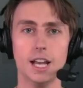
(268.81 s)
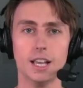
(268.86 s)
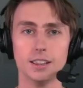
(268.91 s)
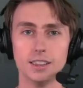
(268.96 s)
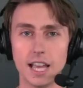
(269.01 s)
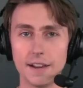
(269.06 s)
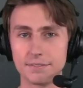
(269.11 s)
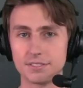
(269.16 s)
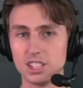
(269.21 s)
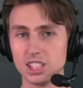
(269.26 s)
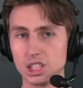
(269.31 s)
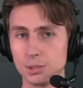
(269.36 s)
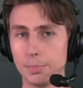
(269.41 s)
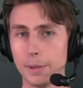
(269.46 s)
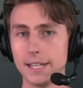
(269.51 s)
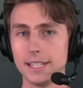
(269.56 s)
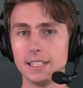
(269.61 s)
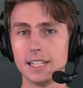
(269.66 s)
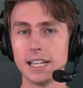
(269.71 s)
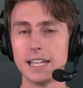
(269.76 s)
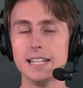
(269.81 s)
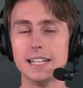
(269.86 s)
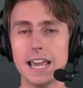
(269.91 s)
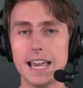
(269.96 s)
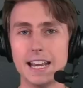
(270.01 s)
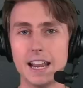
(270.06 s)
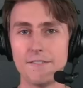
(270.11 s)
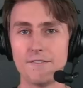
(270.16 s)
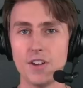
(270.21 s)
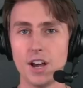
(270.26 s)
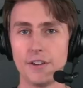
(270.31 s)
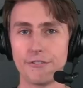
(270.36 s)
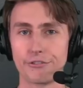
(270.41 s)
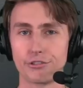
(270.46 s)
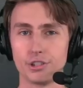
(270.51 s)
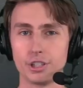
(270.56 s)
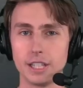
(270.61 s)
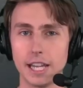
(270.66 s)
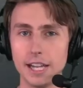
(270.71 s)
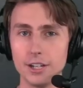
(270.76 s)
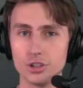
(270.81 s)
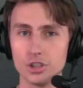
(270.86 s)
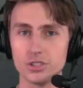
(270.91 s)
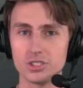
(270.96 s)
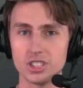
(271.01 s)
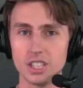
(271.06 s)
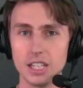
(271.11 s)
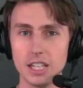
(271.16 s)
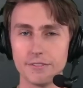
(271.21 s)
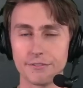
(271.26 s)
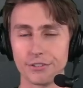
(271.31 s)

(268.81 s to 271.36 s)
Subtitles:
left to spend in NFL free agency.